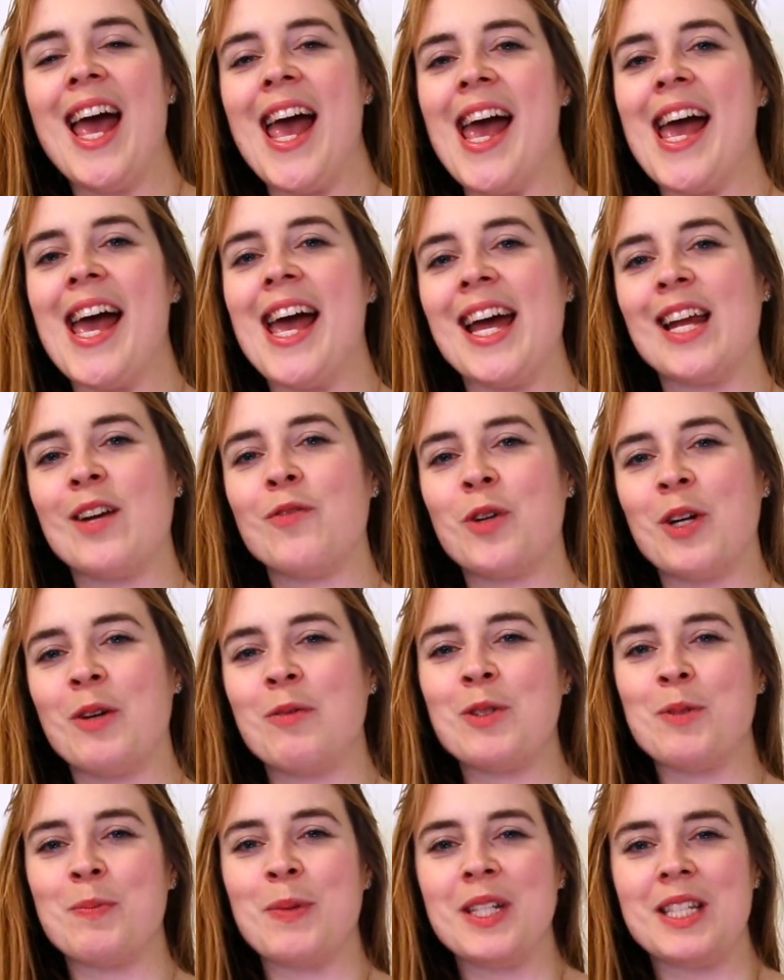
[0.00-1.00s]
And what I
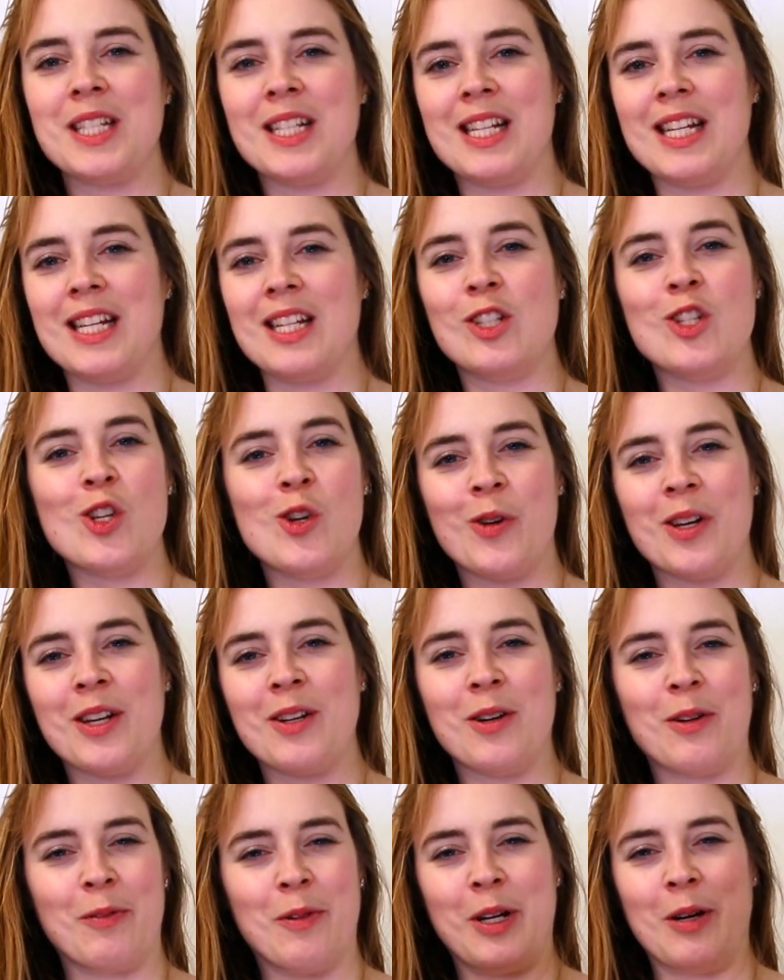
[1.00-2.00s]
was basically doing,
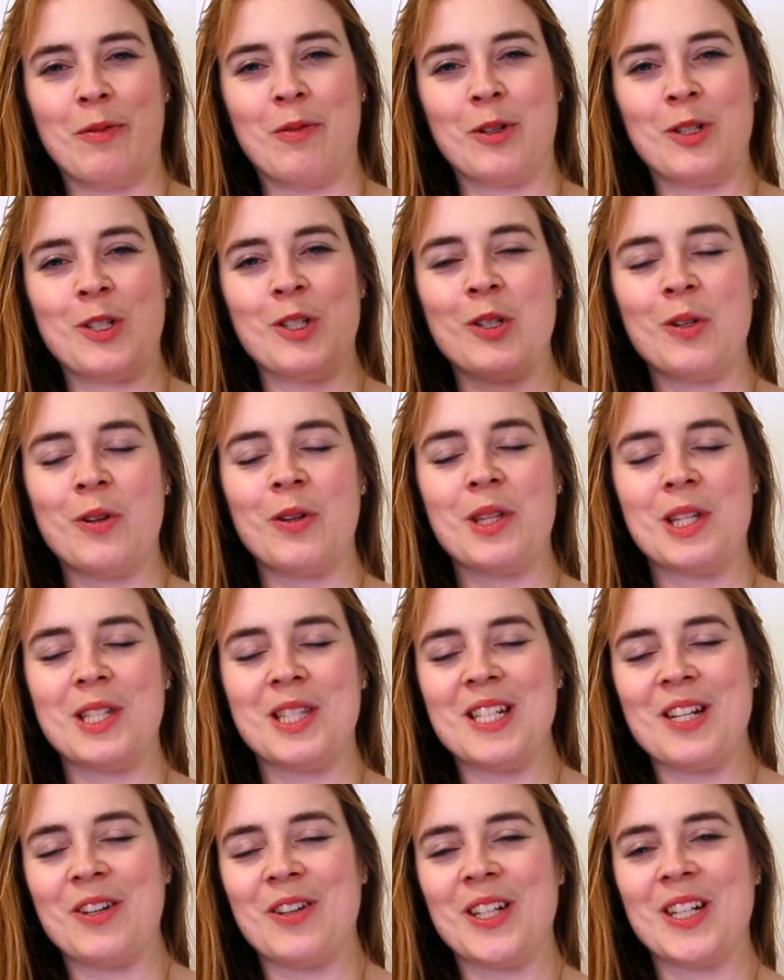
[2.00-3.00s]
or what I want to do in the
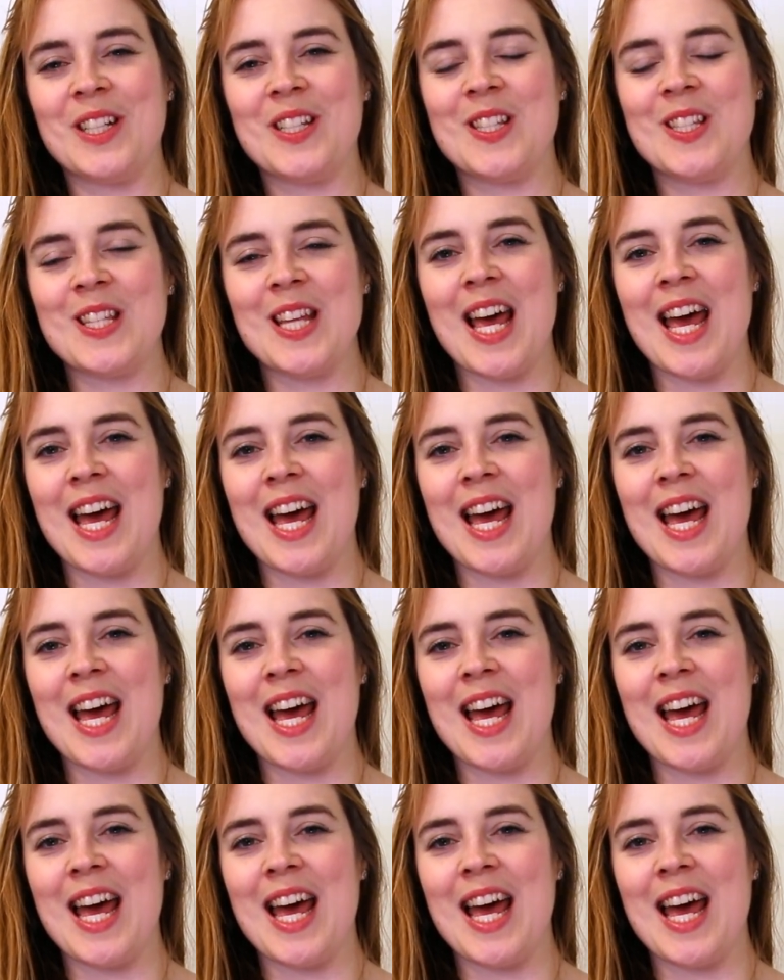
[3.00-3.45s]
series,